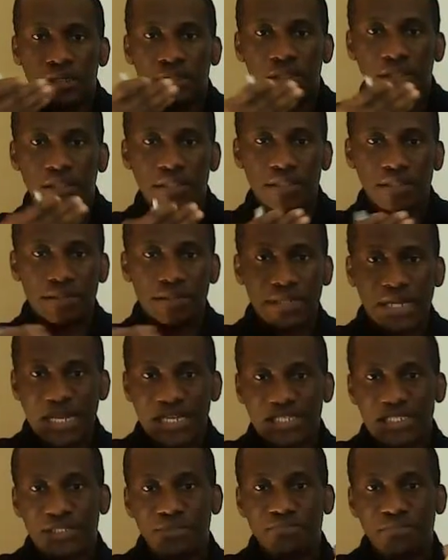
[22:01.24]
is
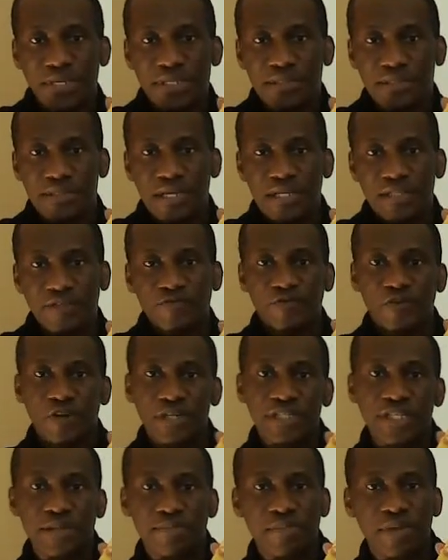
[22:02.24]
transmitted
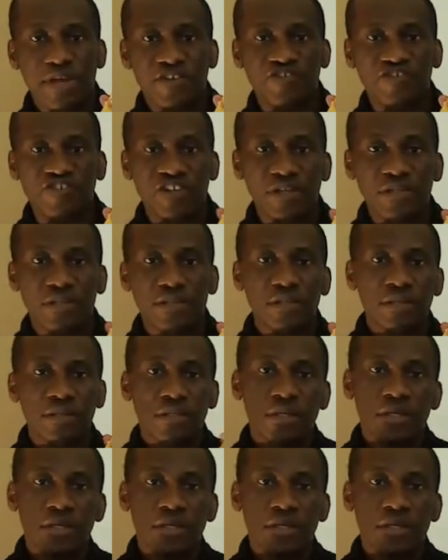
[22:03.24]
from the machine